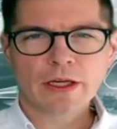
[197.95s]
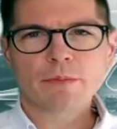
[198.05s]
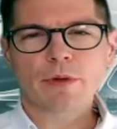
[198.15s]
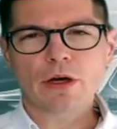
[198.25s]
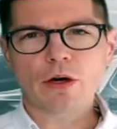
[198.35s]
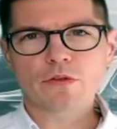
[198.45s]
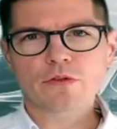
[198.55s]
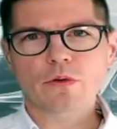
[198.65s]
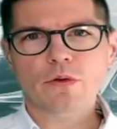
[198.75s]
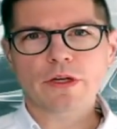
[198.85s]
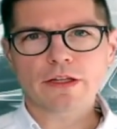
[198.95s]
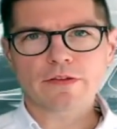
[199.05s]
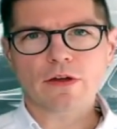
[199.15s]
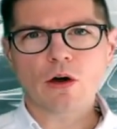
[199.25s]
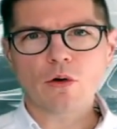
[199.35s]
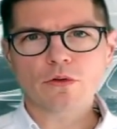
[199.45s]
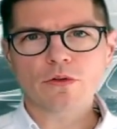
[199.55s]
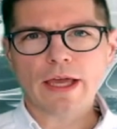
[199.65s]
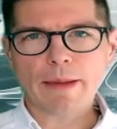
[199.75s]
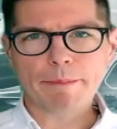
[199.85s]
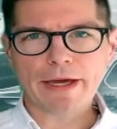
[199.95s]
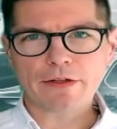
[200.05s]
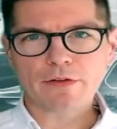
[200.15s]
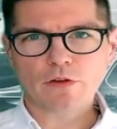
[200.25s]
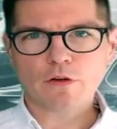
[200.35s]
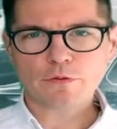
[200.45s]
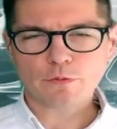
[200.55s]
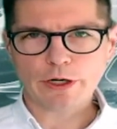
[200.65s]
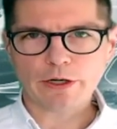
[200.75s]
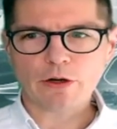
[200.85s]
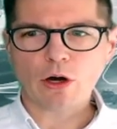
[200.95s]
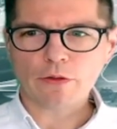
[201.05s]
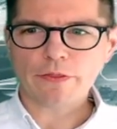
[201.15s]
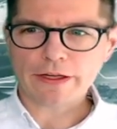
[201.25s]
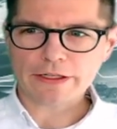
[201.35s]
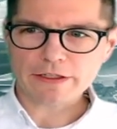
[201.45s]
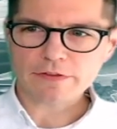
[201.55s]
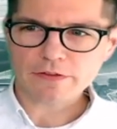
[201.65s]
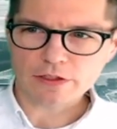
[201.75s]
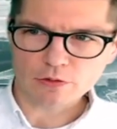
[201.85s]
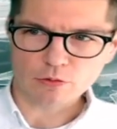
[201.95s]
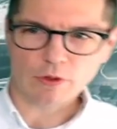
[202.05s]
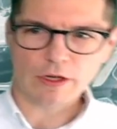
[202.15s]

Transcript: but also its own embedded software on that ECU,